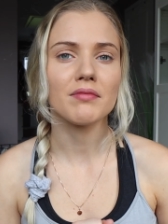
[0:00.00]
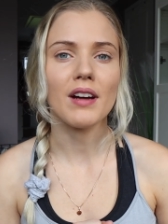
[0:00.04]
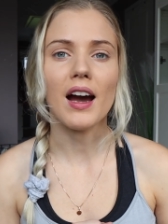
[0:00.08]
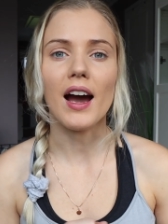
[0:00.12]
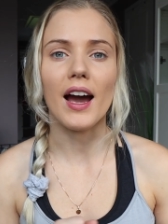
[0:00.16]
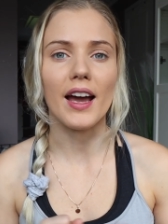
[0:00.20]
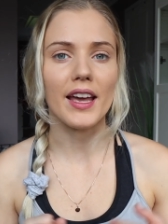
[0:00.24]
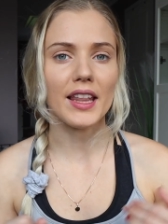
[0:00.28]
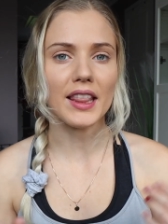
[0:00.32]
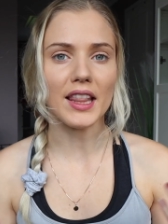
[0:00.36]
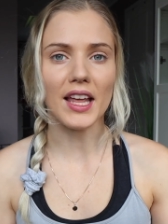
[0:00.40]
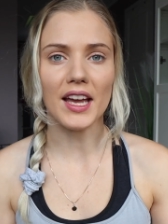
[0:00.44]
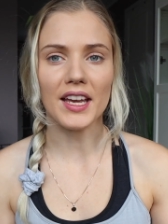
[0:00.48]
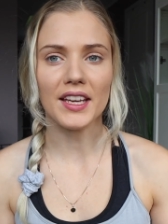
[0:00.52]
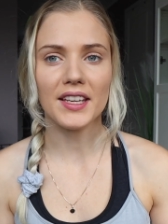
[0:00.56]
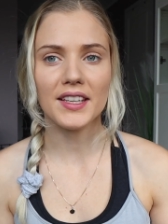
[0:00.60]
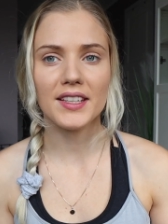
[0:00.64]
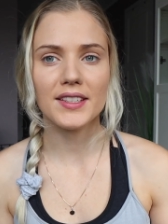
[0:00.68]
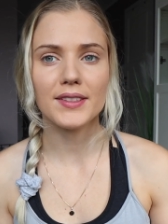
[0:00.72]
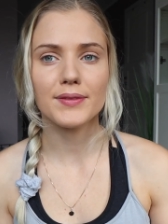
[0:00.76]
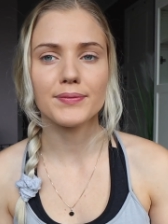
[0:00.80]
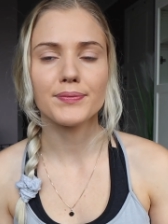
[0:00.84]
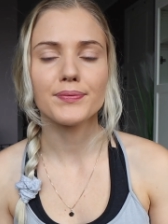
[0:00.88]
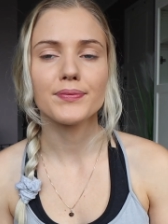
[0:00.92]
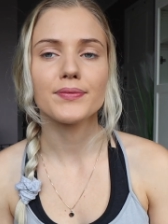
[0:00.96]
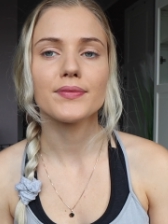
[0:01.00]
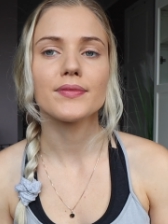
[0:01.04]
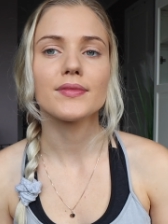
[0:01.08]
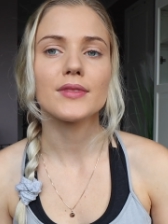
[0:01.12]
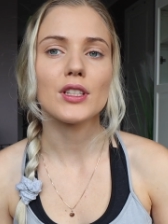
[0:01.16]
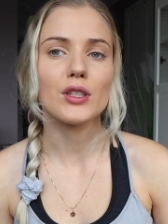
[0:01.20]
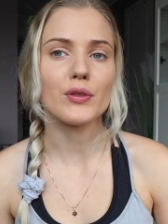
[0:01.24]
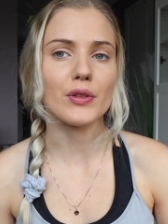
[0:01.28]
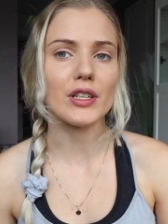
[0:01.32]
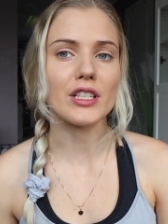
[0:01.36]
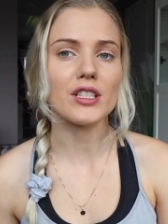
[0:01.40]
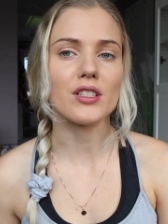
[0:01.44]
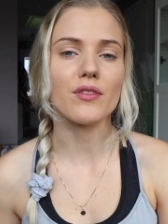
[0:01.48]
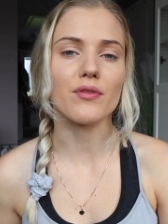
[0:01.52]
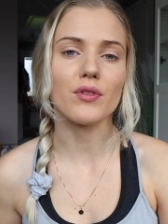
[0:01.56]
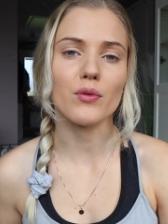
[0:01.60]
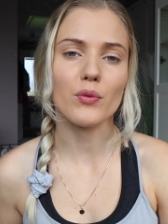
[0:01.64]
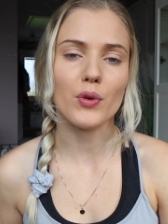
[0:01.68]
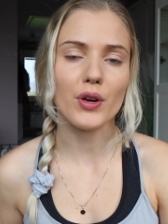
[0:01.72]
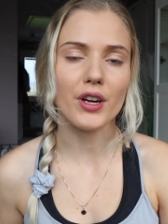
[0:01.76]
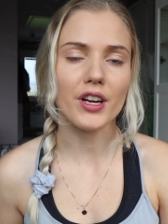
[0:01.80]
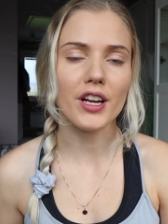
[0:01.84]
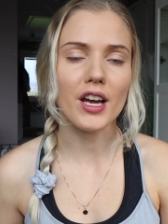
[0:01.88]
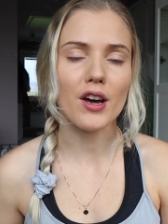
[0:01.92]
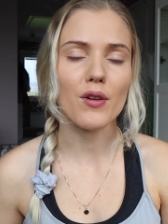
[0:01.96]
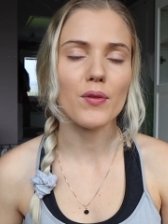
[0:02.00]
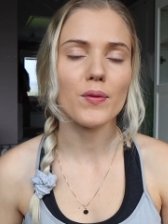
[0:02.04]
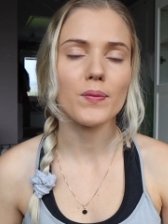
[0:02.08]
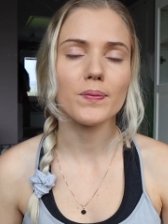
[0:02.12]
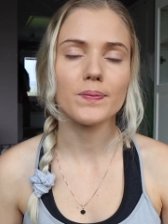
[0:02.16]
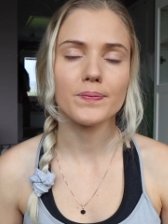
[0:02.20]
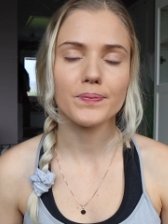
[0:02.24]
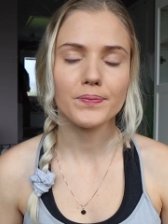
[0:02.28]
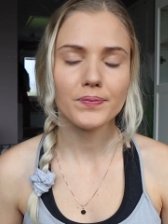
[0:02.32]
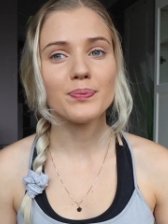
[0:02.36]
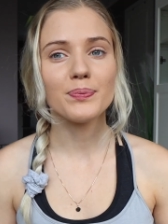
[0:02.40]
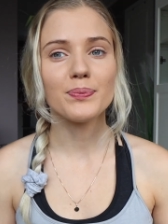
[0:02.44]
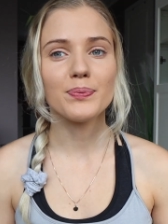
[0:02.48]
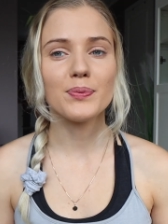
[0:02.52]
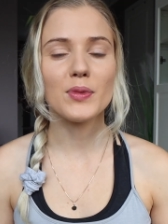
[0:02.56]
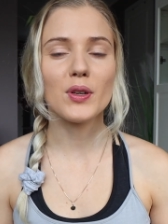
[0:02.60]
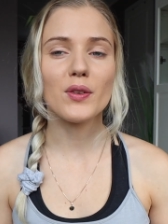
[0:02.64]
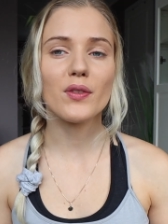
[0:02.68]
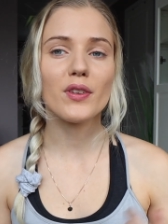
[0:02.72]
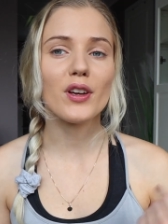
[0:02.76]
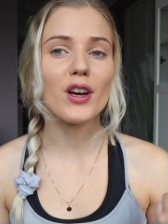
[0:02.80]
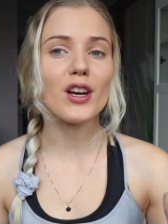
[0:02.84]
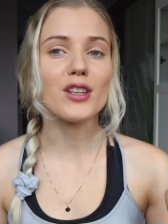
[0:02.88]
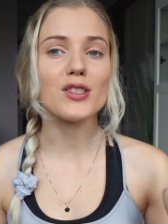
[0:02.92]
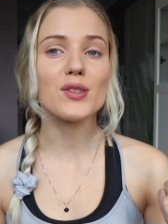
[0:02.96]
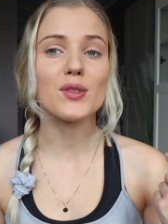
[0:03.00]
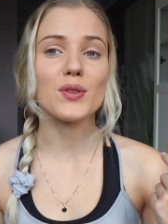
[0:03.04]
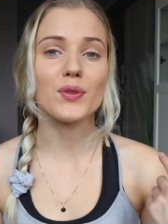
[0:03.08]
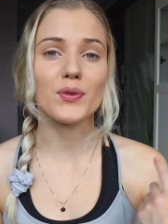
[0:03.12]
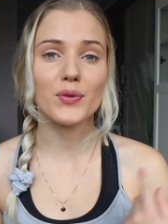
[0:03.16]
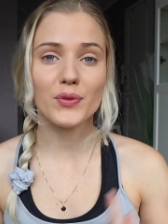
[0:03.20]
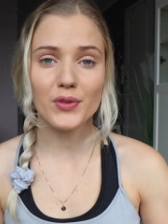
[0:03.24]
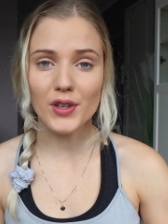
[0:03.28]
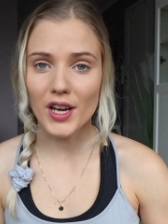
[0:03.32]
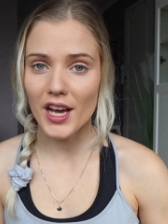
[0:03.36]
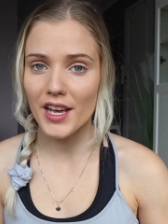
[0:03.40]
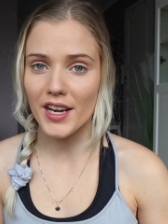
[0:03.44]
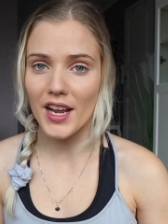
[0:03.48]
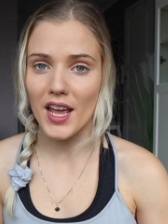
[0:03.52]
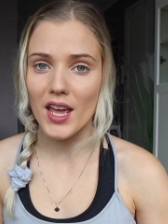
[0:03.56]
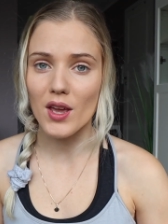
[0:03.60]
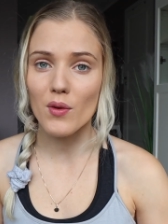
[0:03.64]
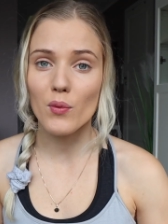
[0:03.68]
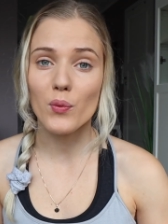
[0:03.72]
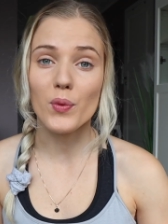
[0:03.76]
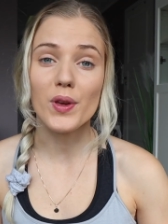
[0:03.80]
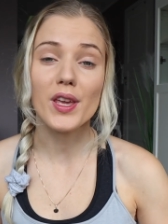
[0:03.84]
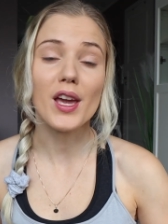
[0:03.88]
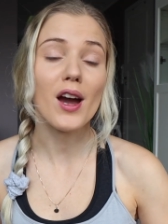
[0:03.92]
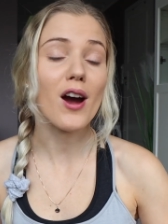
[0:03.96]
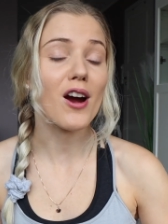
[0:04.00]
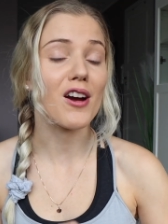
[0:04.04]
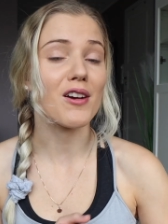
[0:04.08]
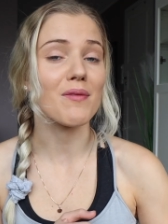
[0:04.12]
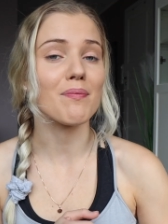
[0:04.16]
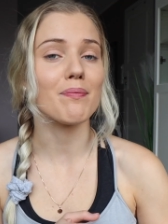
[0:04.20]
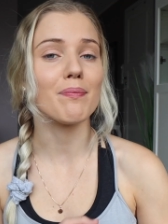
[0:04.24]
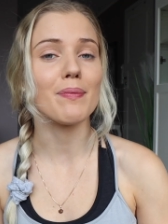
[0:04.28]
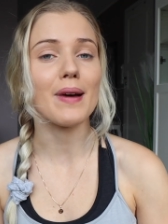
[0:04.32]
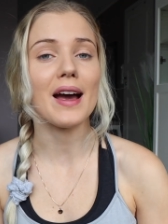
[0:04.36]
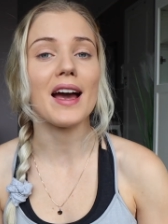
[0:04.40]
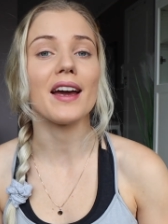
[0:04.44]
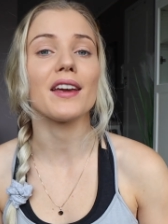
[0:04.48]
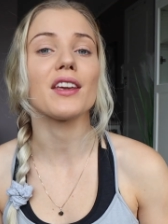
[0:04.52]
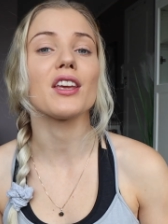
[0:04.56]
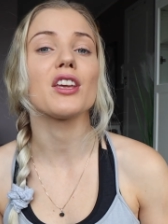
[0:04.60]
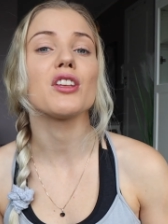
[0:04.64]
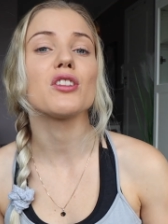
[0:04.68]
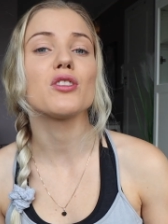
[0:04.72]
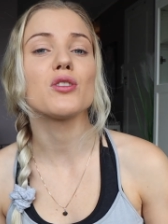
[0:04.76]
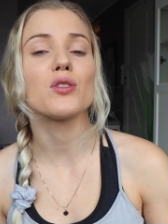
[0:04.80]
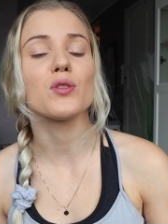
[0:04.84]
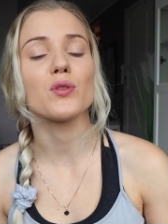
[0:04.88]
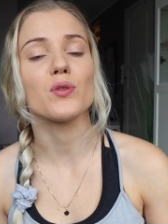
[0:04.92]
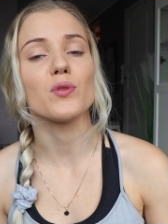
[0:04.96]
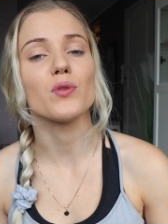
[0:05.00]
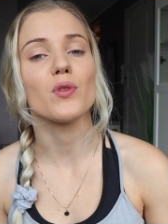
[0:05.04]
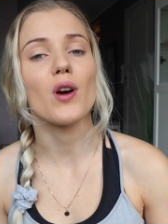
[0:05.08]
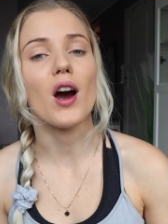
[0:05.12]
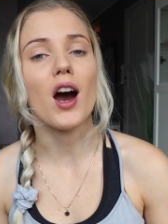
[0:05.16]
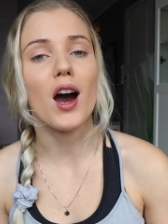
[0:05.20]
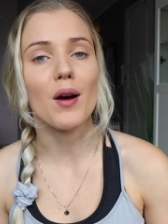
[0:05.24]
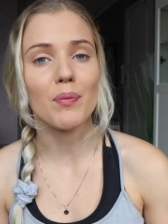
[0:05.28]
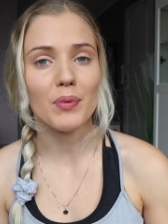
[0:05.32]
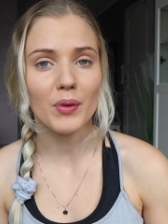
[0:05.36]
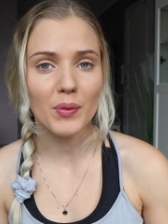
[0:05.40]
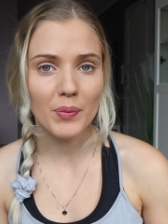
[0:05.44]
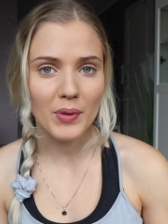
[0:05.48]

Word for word: I like the rest of the workout. Moving on to Friday, we are back to upper